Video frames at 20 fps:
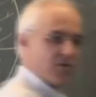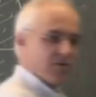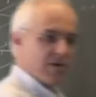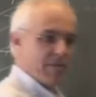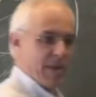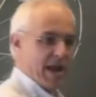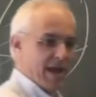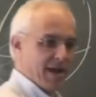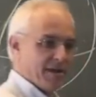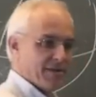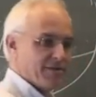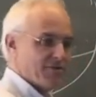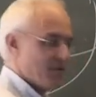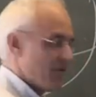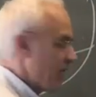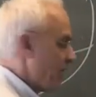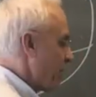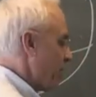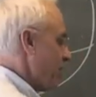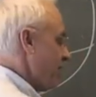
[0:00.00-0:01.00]
going to remain.
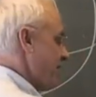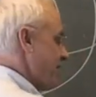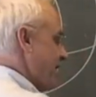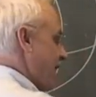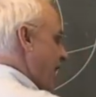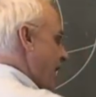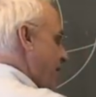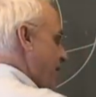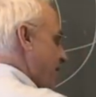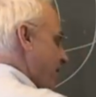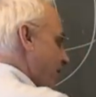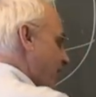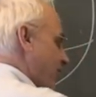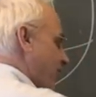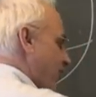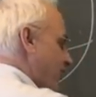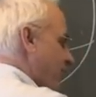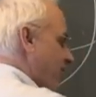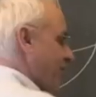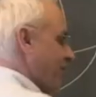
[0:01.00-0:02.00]
So if I'm going to assign
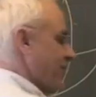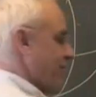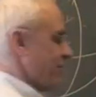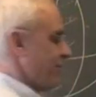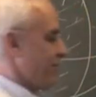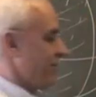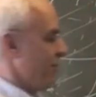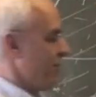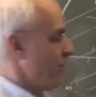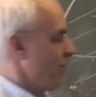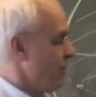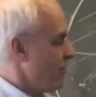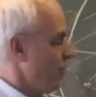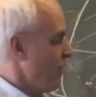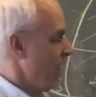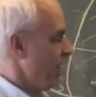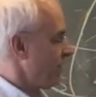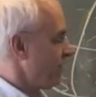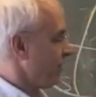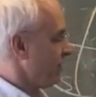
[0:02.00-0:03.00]
this
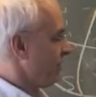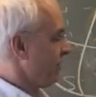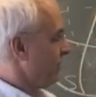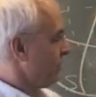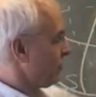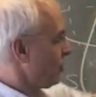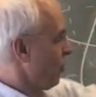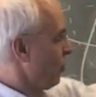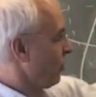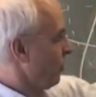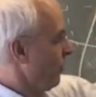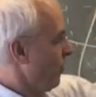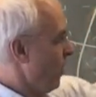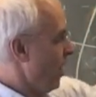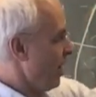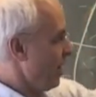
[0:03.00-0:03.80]
weight or total